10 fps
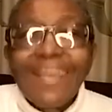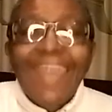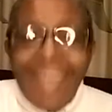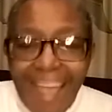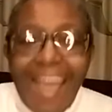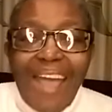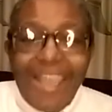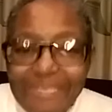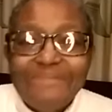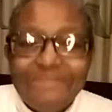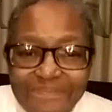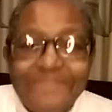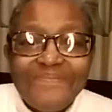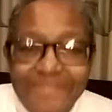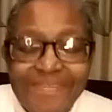yeah,
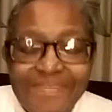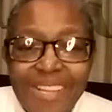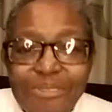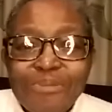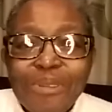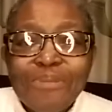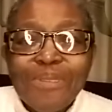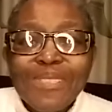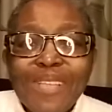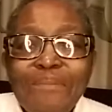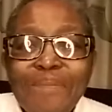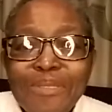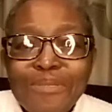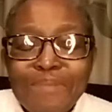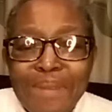that was what was coming
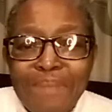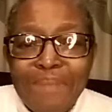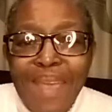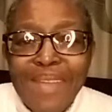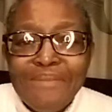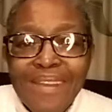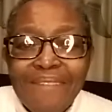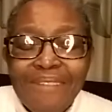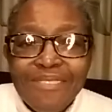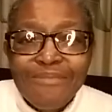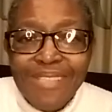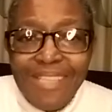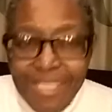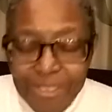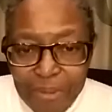to my mind when I was
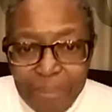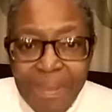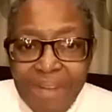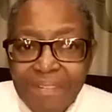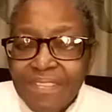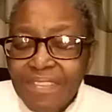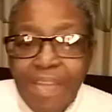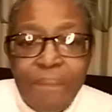looking at comparison.